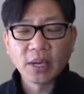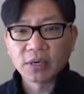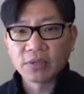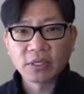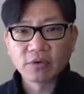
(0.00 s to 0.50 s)
I
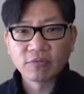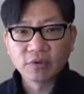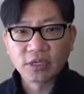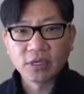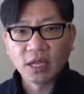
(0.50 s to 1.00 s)
don't think
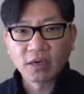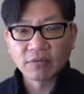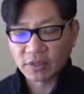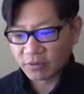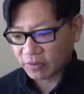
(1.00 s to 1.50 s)
it
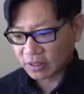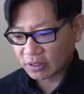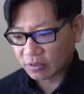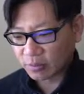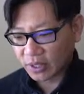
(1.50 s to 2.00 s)
negatively
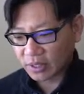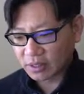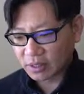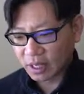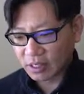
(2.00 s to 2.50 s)
affected the bread
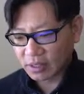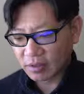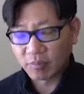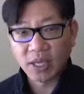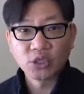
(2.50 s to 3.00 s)
in
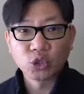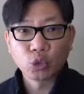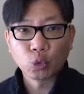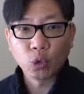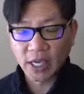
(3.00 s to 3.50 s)
any
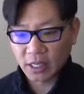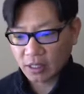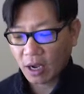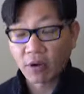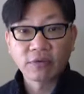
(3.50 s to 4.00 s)
major way.
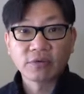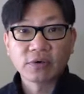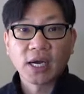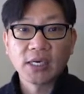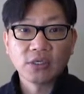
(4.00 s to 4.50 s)

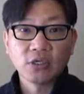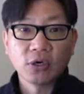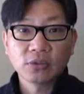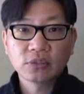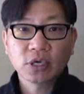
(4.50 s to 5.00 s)
However, I
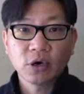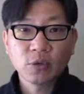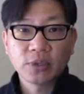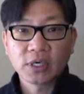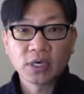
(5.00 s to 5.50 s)
don't
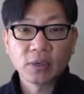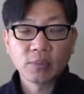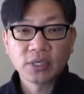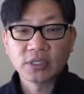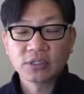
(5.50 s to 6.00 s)
open it
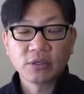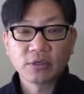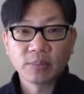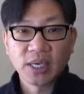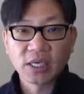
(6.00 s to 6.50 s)
up when it's
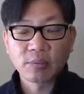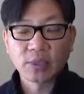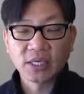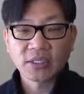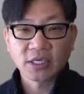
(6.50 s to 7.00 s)
doing the baking
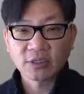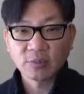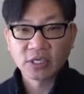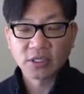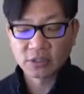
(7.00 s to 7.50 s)
process
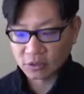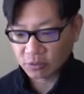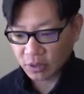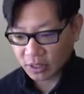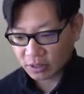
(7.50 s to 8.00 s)
because
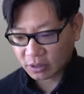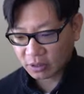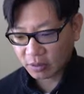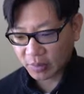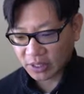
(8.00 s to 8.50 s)
you want
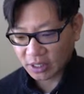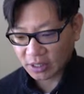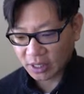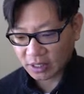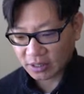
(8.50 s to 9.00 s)
to
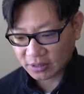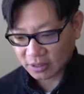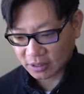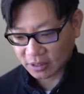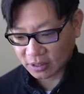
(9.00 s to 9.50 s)
maintain that
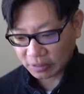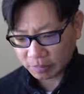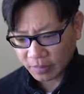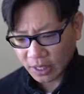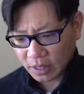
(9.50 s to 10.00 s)
consistent heat.
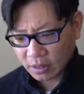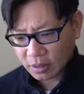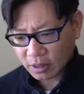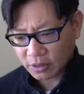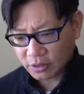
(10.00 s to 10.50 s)

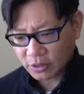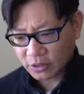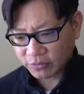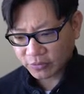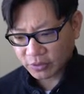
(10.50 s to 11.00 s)
Are there
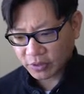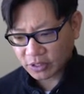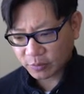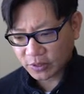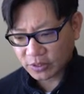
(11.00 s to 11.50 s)
yeast-free
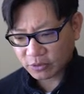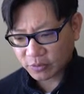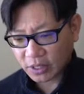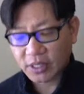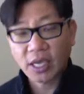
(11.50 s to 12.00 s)
recipes as well?